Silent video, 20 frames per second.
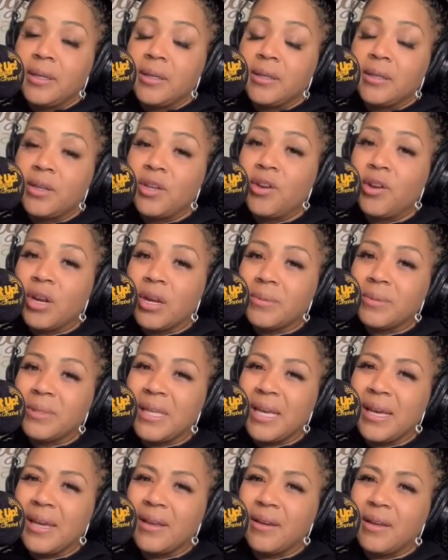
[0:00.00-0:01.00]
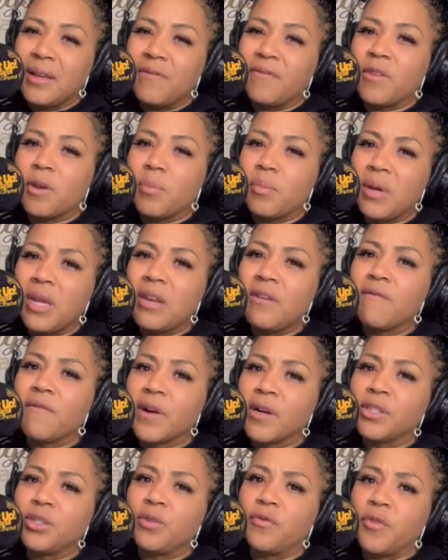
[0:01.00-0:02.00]
You know what I'm saying? If there be any
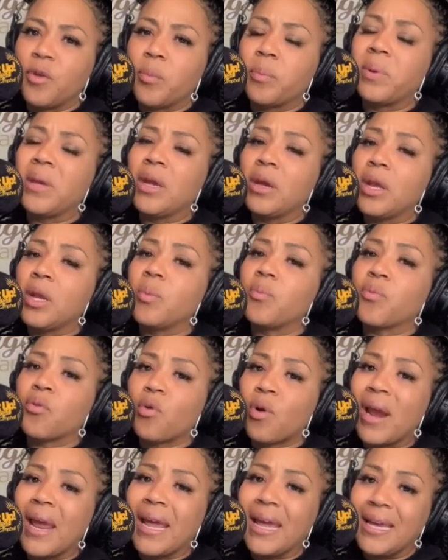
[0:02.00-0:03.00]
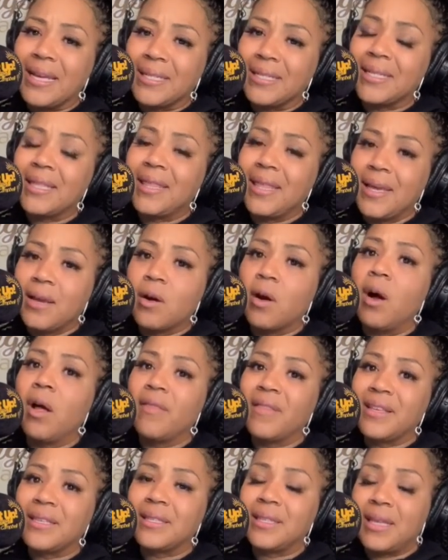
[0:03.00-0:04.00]
virtue, if there be any praise, think on
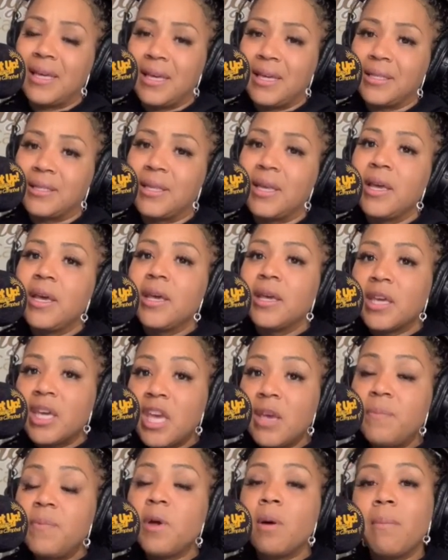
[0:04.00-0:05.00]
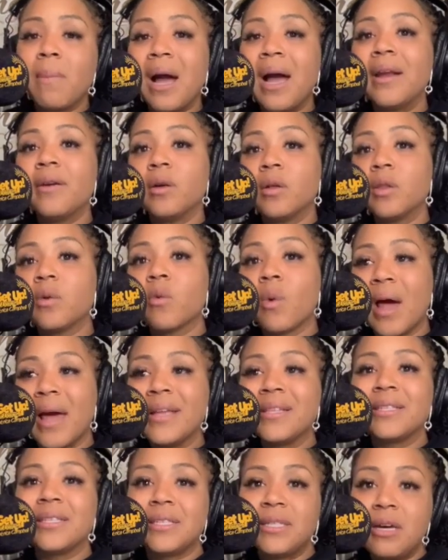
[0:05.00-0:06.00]
these things. Keep your mind on the
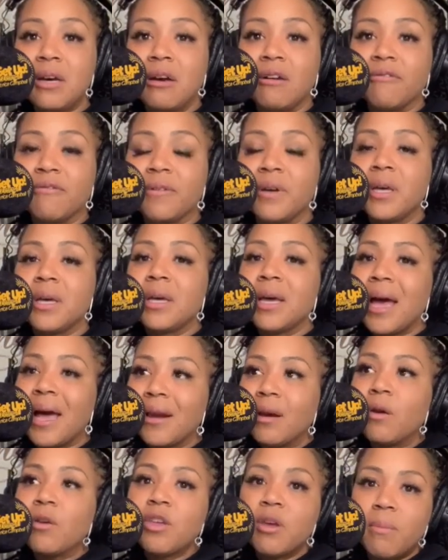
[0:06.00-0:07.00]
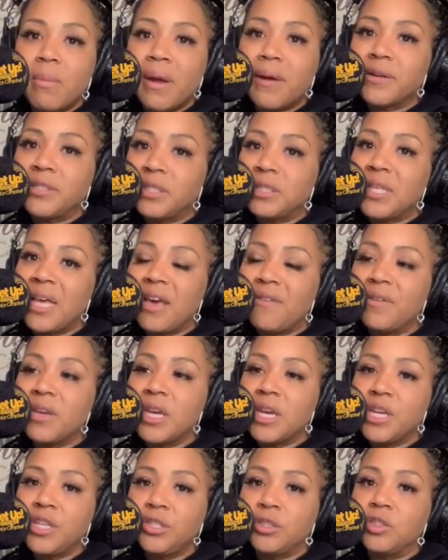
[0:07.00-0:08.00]
right stuff. I know your marriage is
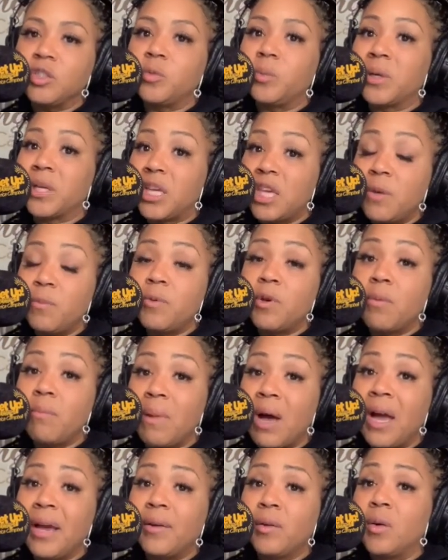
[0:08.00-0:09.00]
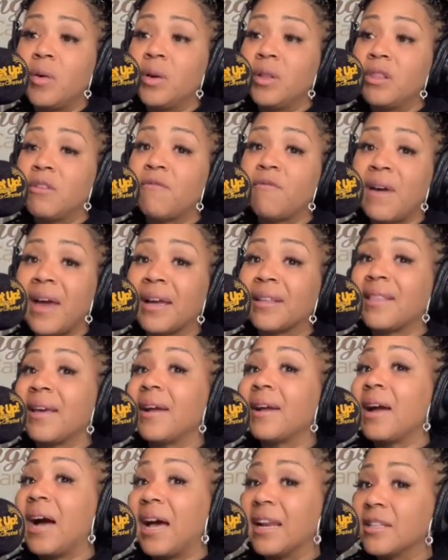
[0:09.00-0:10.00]
having issues, but keep your mind on the fact
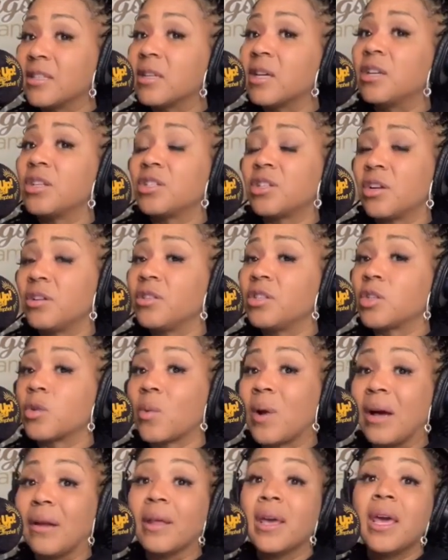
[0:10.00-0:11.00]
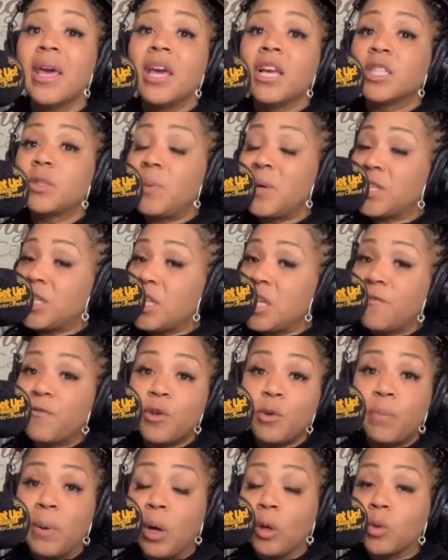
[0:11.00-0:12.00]
that God is going to turn this around, especially if
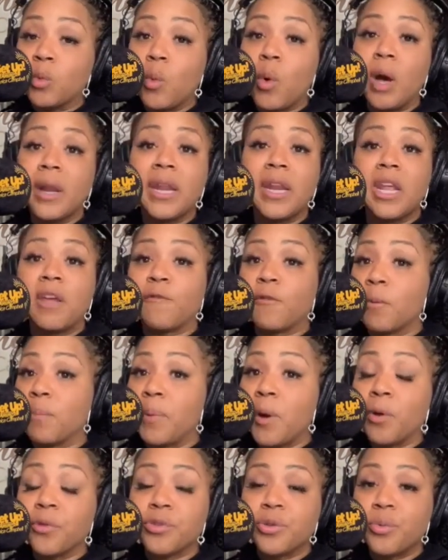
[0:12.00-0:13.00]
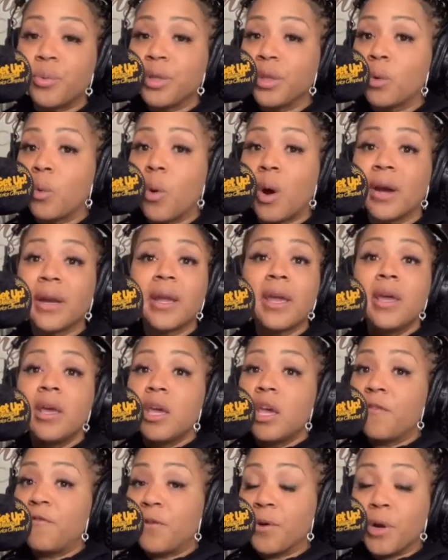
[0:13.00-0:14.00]
you both want it, if you're both doing the work,
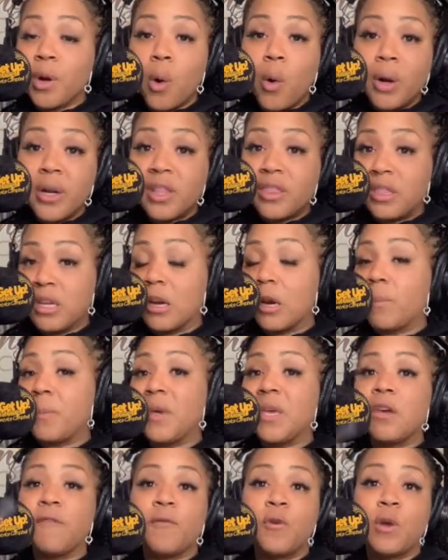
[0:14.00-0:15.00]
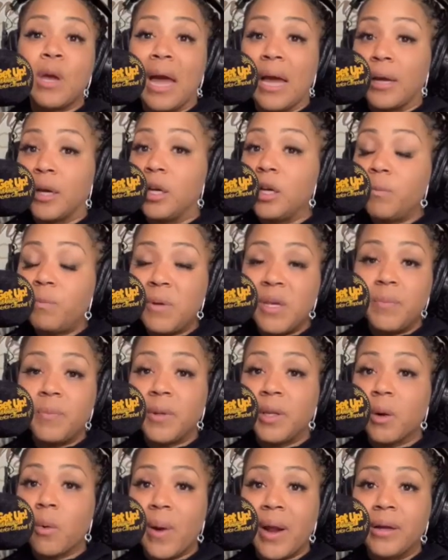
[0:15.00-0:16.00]
if you're going to therapy, if you got good
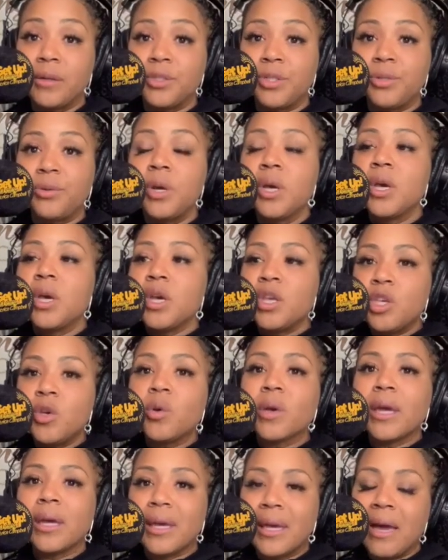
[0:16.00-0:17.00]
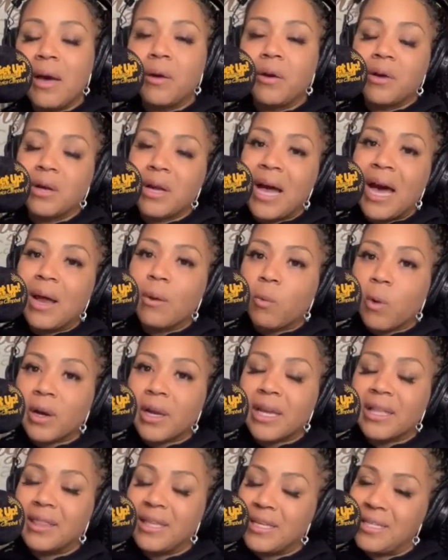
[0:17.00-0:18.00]
people around you, you can count on God
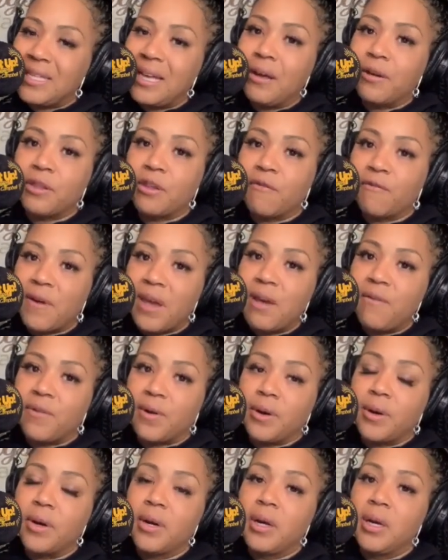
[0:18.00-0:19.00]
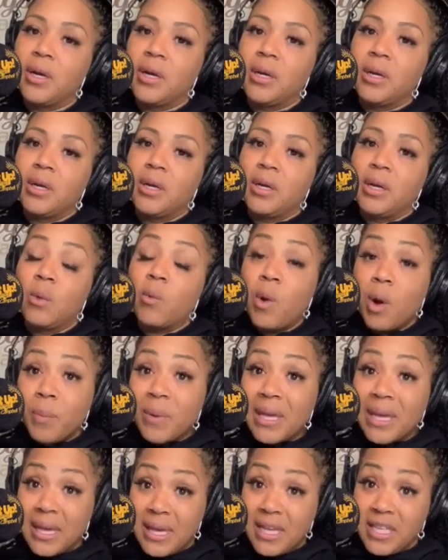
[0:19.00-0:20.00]
working things out in your favor. It won't
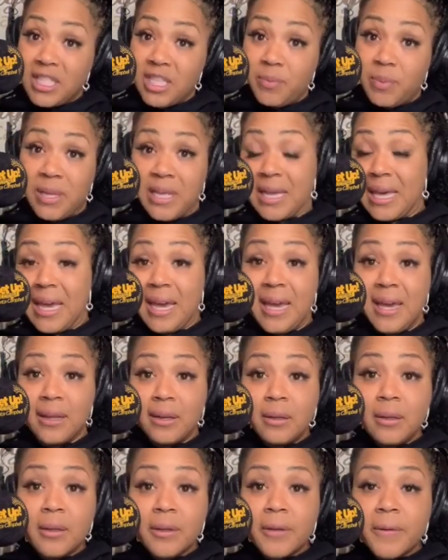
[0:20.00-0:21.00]
be easy, but He can.